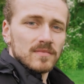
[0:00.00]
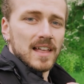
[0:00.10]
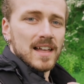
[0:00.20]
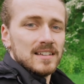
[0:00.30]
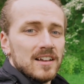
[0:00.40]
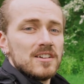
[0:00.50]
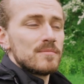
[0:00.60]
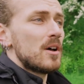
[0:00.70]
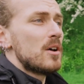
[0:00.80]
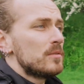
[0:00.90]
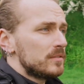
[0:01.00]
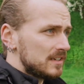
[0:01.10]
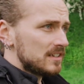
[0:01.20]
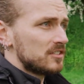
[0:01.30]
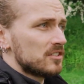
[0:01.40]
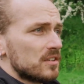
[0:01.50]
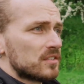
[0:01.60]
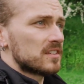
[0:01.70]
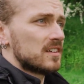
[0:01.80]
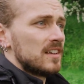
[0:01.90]
and I'm only
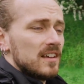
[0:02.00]
just